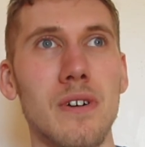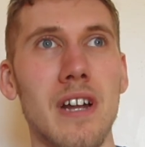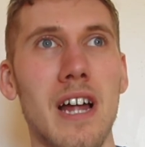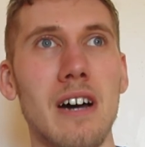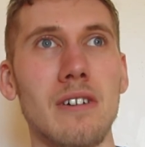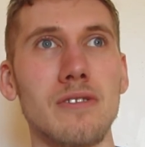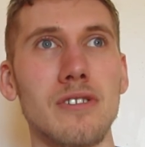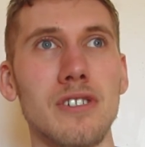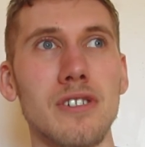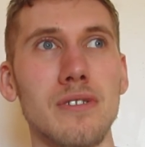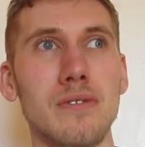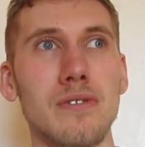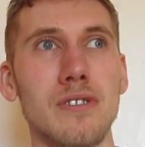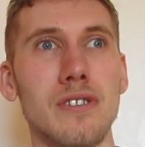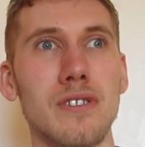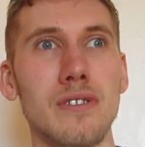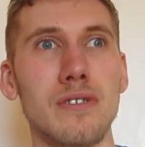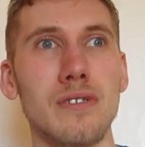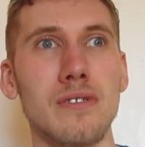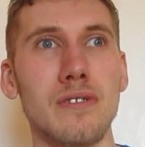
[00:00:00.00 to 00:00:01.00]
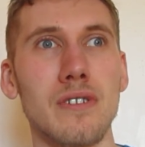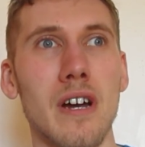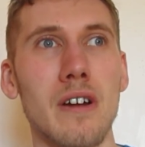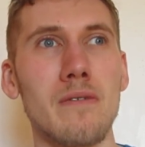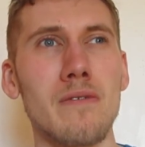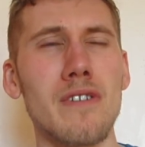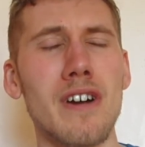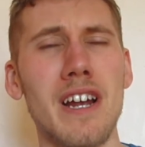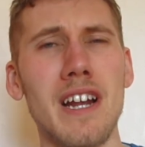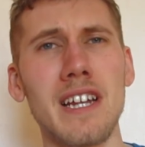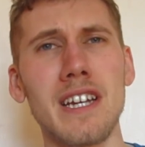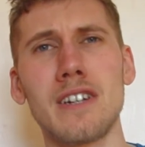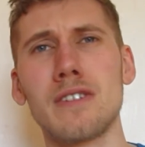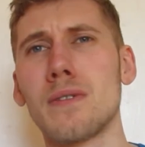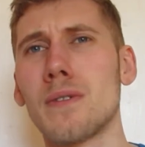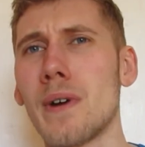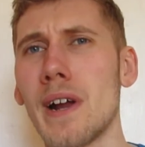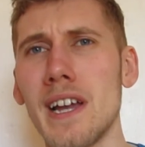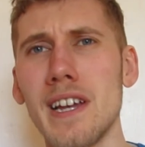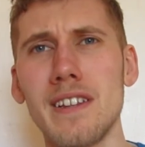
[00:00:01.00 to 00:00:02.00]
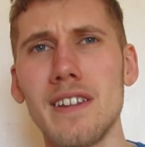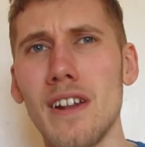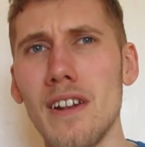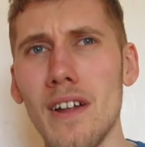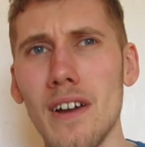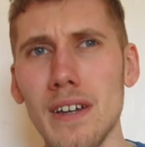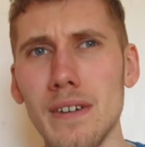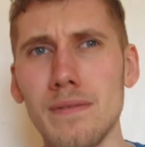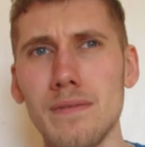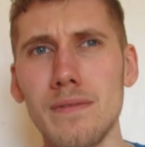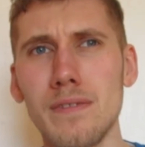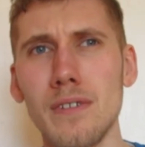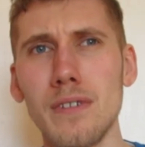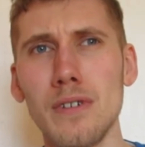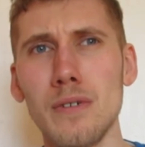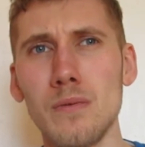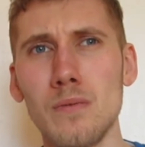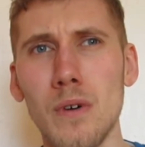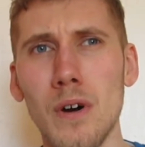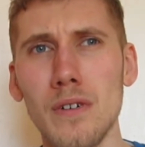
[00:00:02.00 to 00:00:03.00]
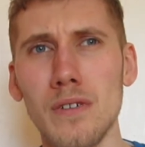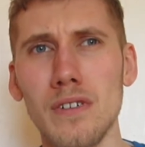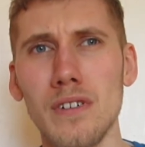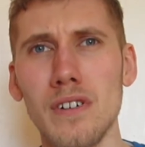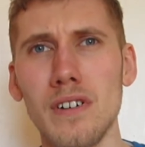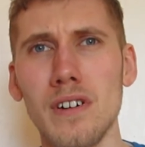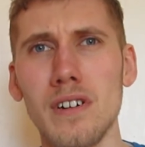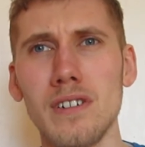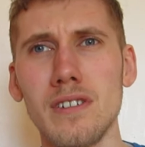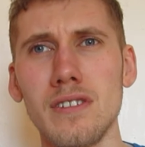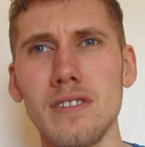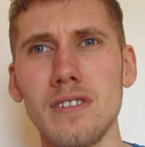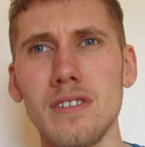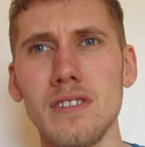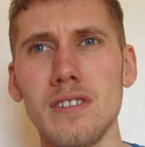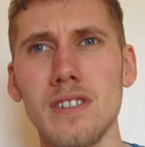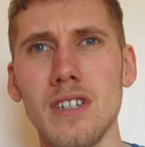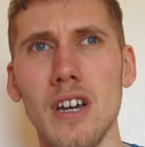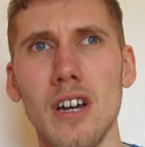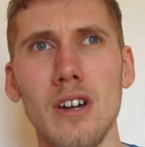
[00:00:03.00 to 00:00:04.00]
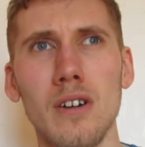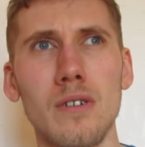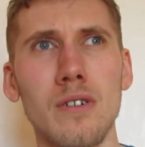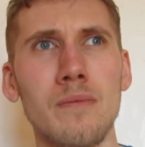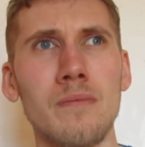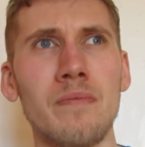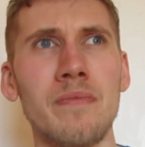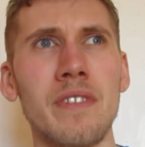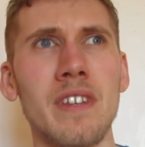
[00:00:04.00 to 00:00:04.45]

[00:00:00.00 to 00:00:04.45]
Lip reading: allows you to like really create the life that you want. So